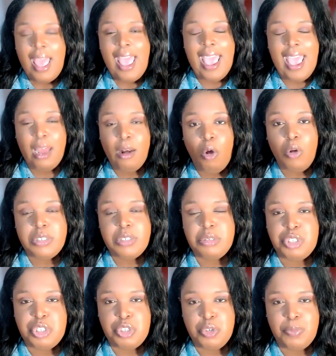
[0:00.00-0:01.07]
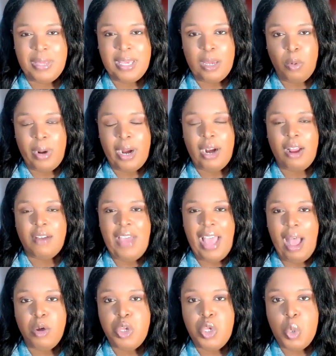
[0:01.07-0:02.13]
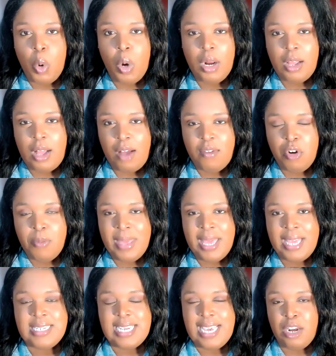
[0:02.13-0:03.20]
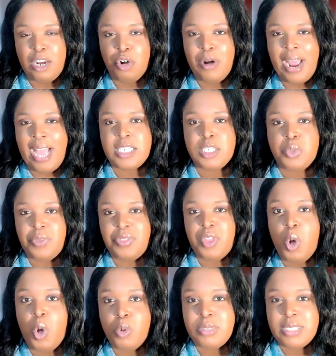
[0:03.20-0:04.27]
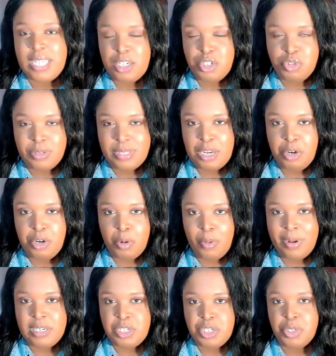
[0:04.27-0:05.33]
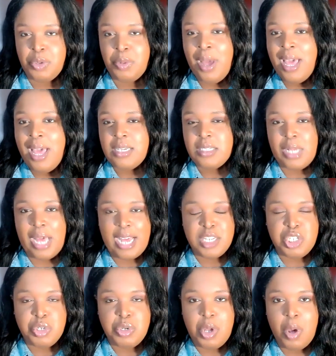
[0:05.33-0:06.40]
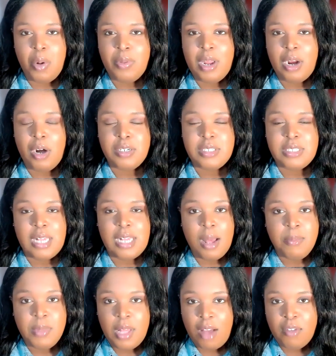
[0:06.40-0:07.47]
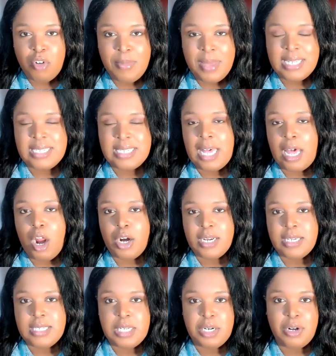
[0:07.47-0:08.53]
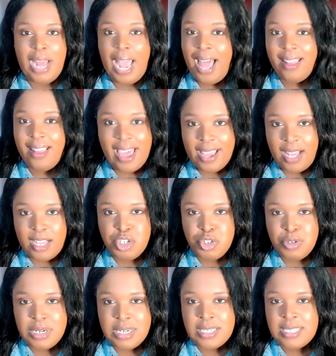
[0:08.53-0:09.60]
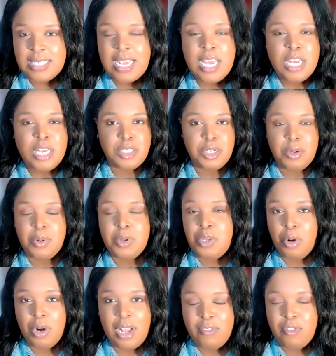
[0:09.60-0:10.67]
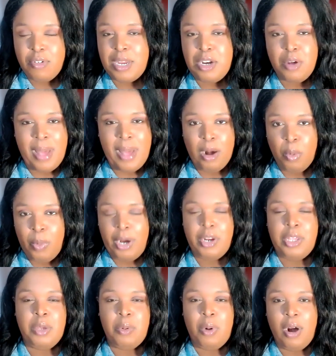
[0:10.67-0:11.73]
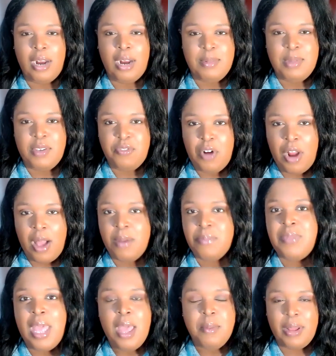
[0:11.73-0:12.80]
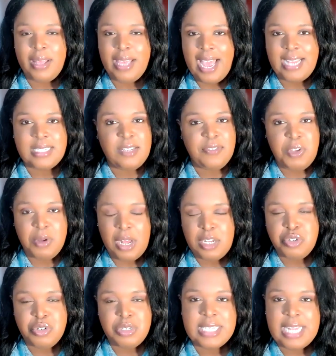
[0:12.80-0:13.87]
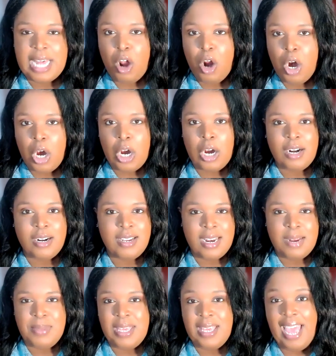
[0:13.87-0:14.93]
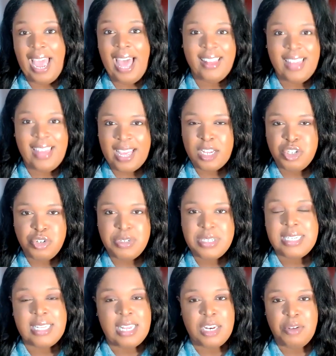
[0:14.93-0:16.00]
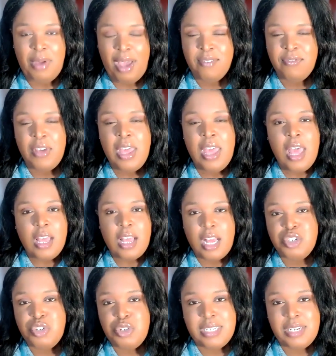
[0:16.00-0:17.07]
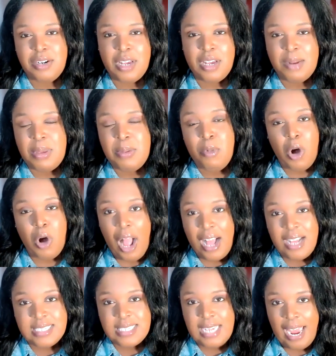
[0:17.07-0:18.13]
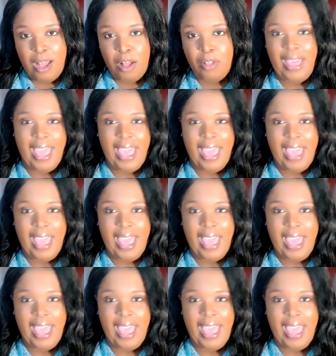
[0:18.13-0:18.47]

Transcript: And also to being aware of how your government interacts with the host country that you're going to. So as you know, there are some governments that are considered ally countries. So your government, no matter where you are coming from, probably has a few countries that are going to be ally countries, and then you have countries that are going to be more hostile.